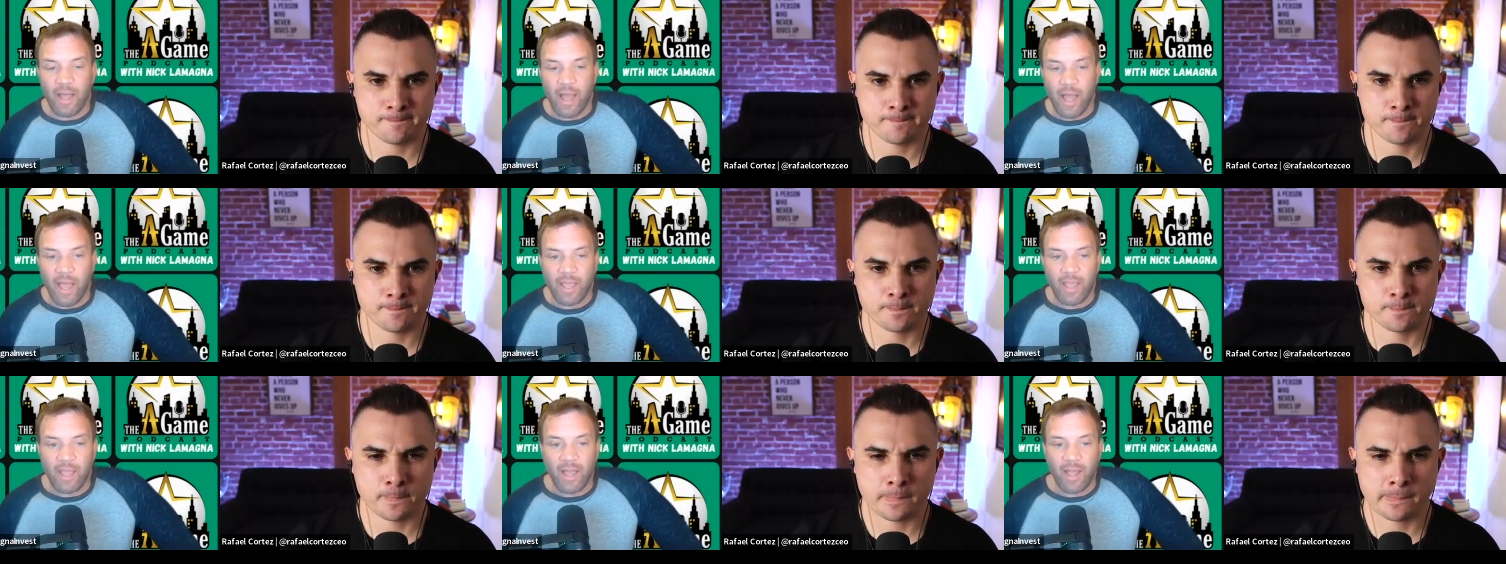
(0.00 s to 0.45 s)

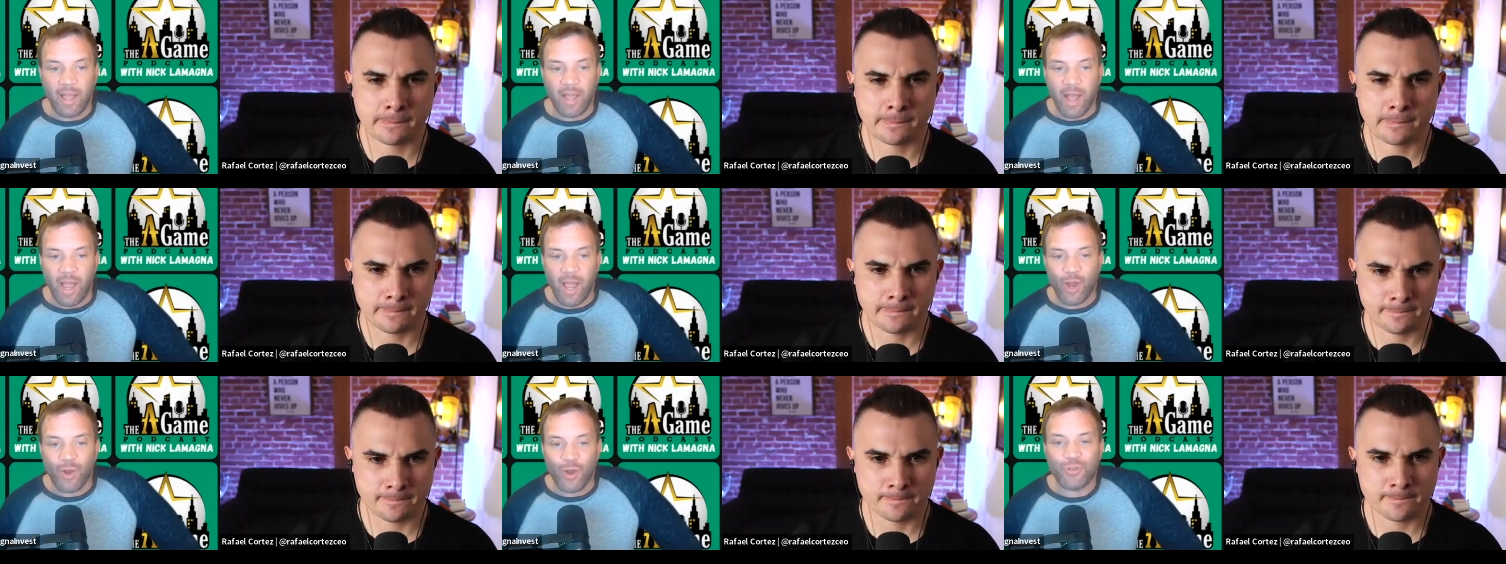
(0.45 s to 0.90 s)
Speaker 1: I,
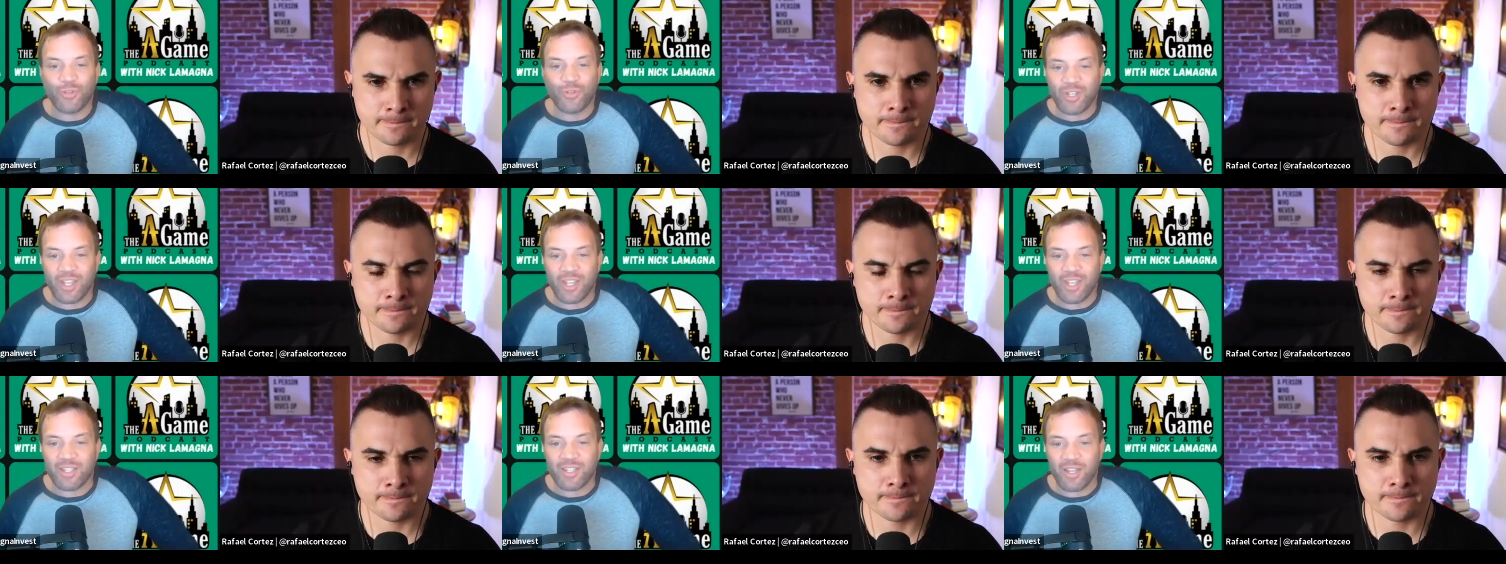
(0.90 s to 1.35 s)
I heard you
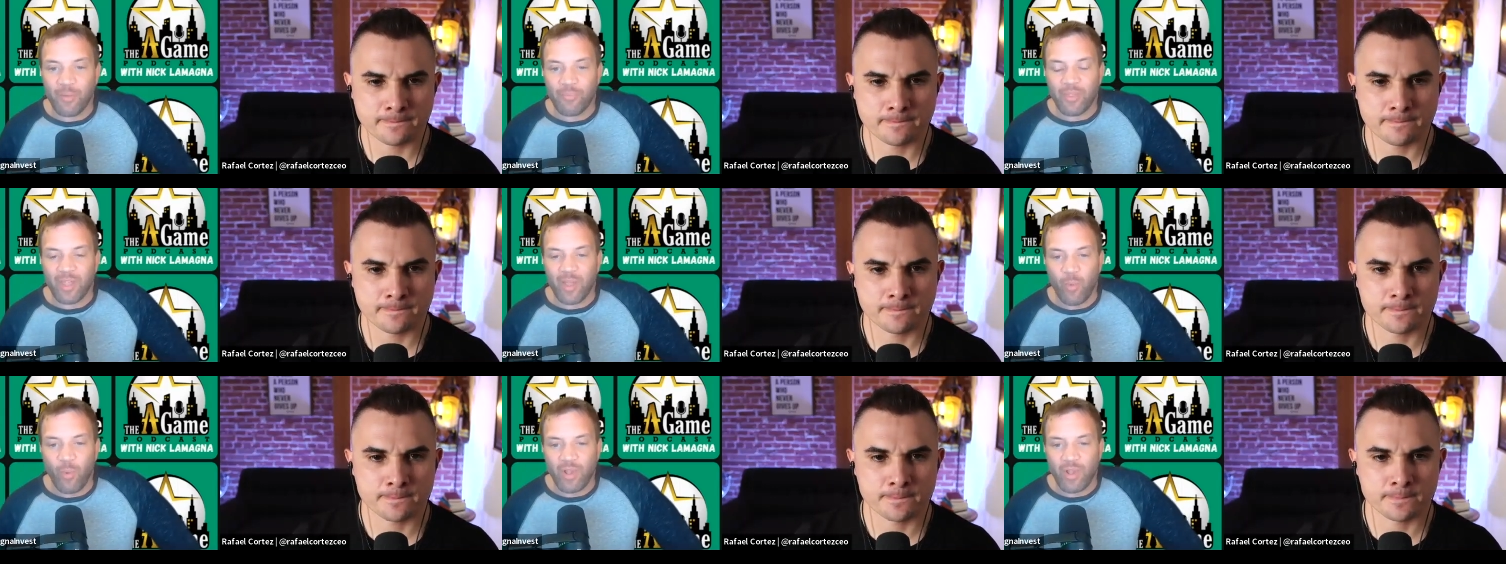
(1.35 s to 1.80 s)
say
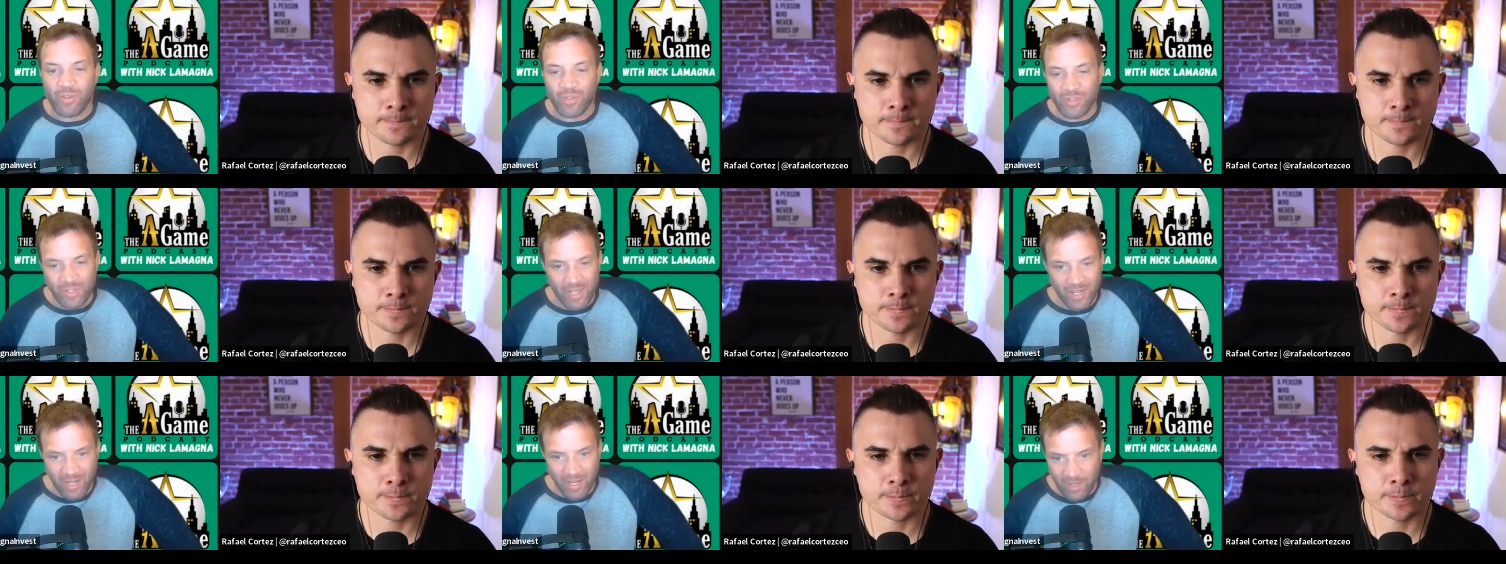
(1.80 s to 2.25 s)
something, and when you
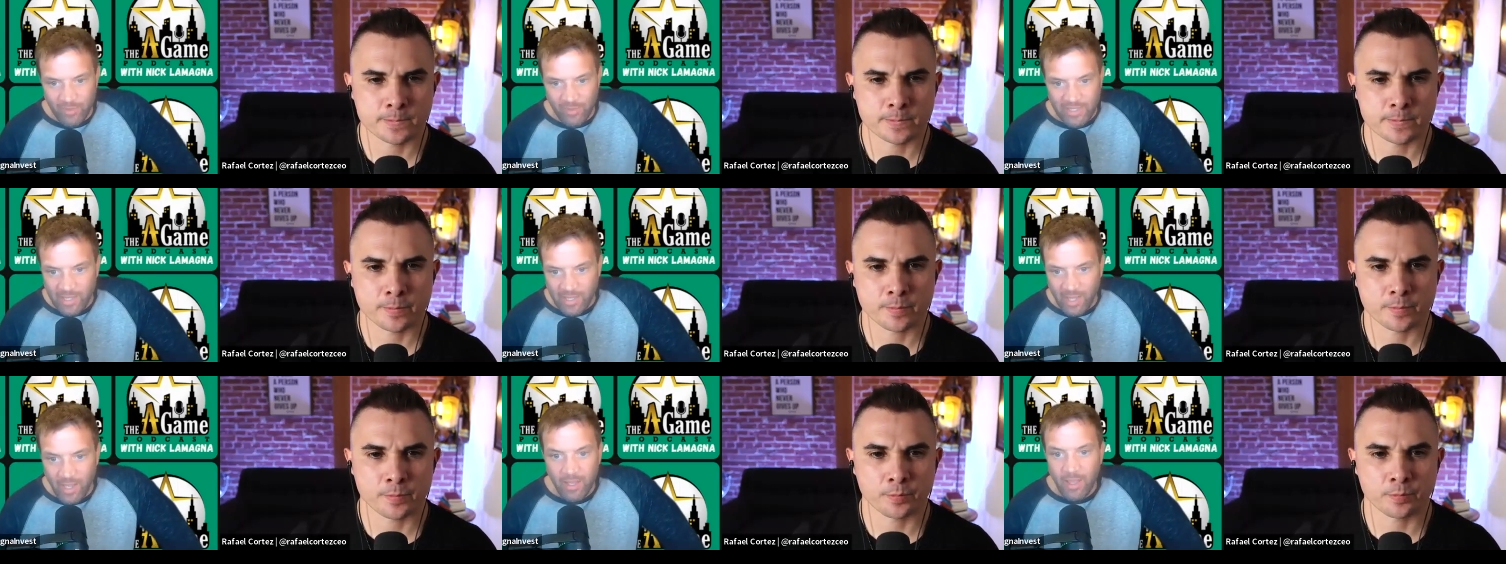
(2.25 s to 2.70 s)
said it, it was
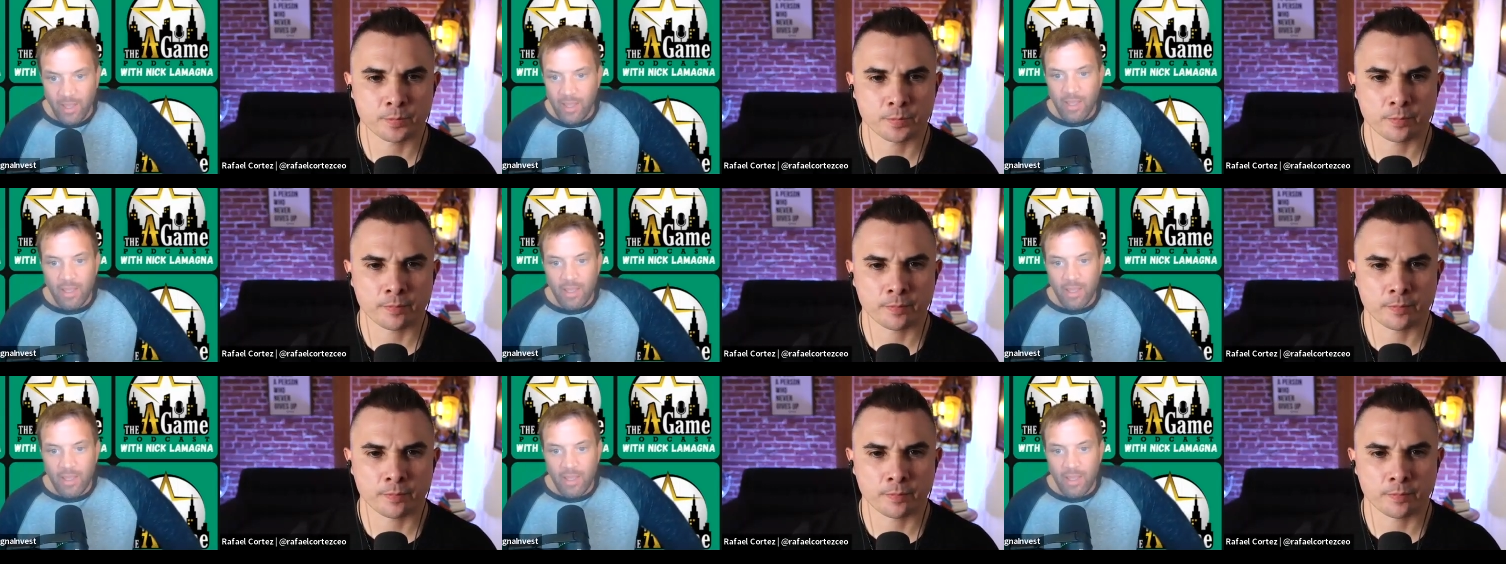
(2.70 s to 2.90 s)
like,